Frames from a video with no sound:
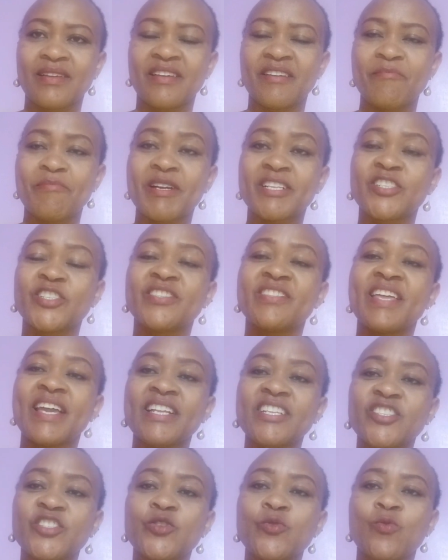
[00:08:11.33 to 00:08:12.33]
but
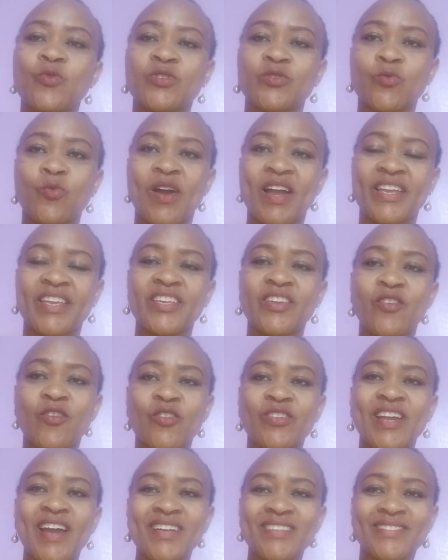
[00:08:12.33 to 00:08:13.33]
then she was working
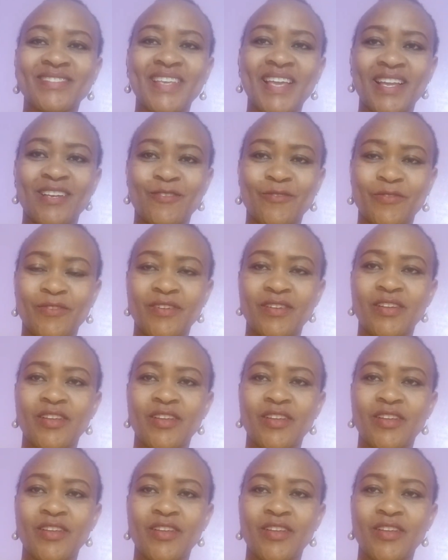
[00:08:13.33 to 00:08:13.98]
on herself.